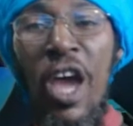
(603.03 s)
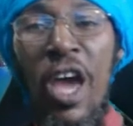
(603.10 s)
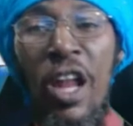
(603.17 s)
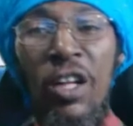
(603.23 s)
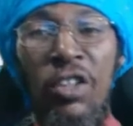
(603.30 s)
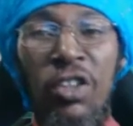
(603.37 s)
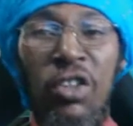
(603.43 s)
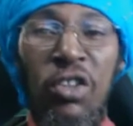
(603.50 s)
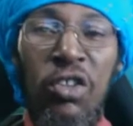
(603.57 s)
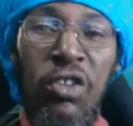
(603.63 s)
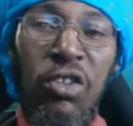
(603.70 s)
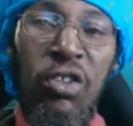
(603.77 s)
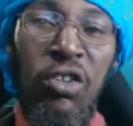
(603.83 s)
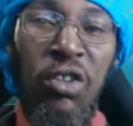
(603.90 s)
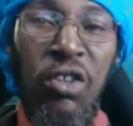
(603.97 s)
else,
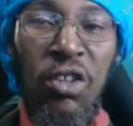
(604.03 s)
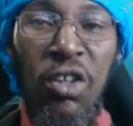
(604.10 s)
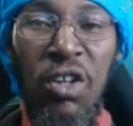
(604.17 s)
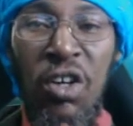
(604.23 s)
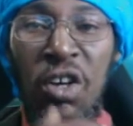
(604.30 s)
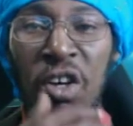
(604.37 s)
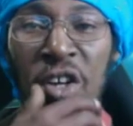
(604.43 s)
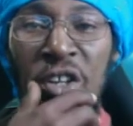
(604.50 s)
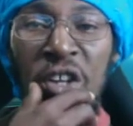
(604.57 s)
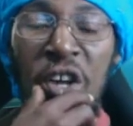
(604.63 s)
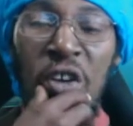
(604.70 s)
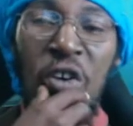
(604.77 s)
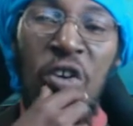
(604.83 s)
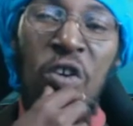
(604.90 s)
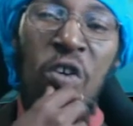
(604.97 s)
then
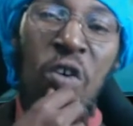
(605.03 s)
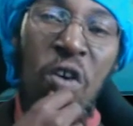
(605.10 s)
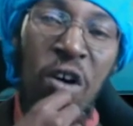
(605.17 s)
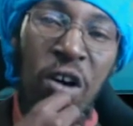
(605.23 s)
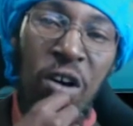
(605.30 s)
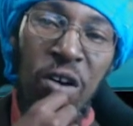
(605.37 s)
you know